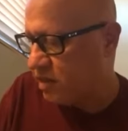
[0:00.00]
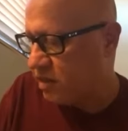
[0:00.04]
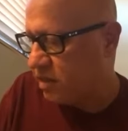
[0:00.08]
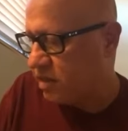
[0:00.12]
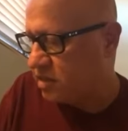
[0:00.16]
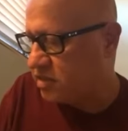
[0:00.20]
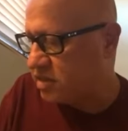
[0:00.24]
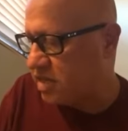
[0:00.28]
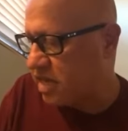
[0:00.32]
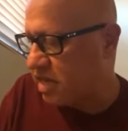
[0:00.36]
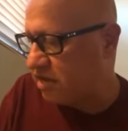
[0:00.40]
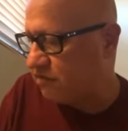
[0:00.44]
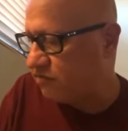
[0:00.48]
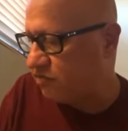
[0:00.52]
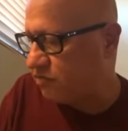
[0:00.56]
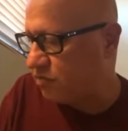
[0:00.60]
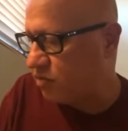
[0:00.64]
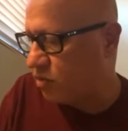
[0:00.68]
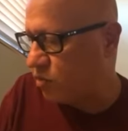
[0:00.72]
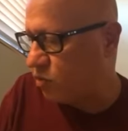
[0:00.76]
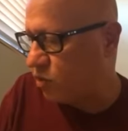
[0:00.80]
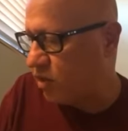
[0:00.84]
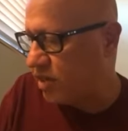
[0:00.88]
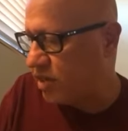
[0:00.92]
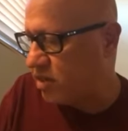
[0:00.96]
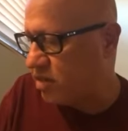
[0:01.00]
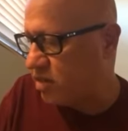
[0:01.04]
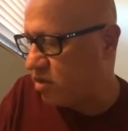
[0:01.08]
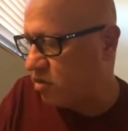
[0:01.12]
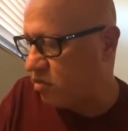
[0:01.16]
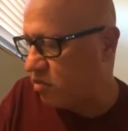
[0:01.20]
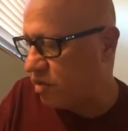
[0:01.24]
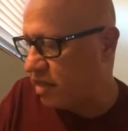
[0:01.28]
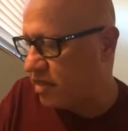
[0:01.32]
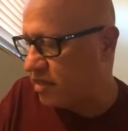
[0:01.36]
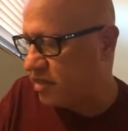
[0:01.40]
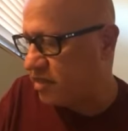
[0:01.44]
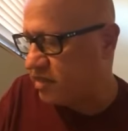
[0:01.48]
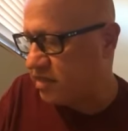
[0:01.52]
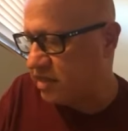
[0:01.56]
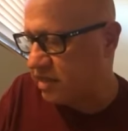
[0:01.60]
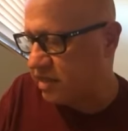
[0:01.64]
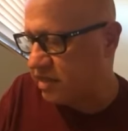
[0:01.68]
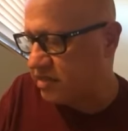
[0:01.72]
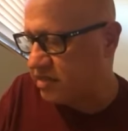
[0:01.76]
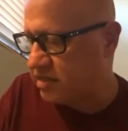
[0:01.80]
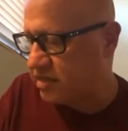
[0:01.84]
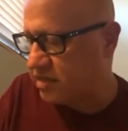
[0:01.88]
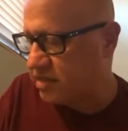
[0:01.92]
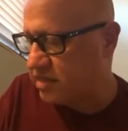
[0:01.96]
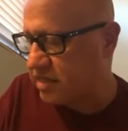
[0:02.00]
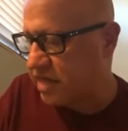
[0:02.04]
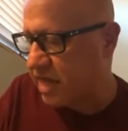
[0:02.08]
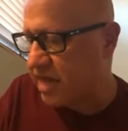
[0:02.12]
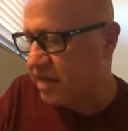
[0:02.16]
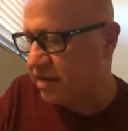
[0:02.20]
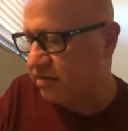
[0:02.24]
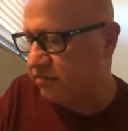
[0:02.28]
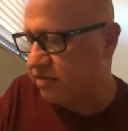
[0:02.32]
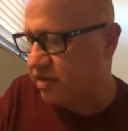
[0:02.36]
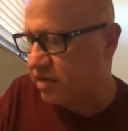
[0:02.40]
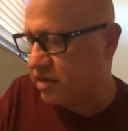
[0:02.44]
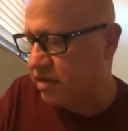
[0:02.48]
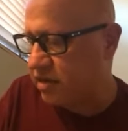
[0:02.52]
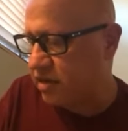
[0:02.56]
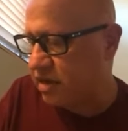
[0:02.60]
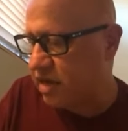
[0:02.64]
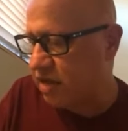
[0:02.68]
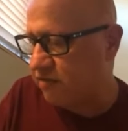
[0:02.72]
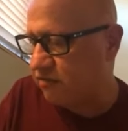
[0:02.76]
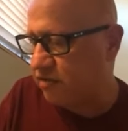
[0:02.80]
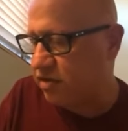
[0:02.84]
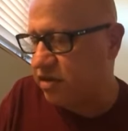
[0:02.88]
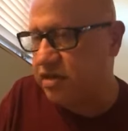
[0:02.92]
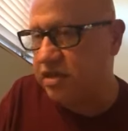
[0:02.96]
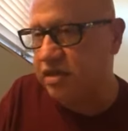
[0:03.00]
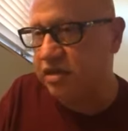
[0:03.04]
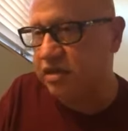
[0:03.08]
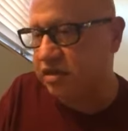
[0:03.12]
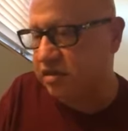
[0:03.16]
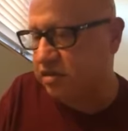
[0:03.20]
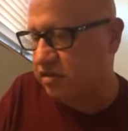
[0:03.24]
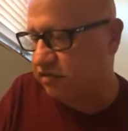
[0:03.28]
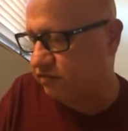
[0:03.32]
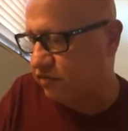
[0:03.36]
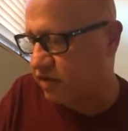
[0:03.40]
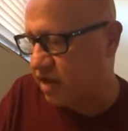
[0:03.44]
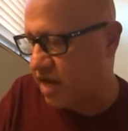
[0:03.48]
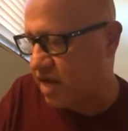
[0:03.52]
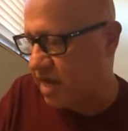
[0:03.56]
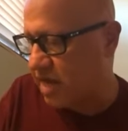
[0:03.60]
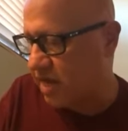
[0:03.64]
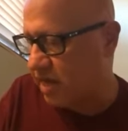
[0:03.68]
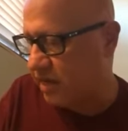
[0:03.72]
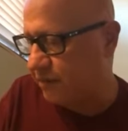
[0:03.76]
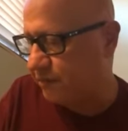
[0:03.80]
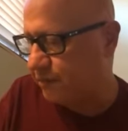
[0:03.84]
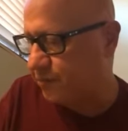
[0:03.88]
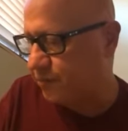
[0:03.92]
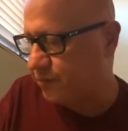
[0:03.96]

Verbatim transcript: Aside from the window and the things inside of it, everything looked fine.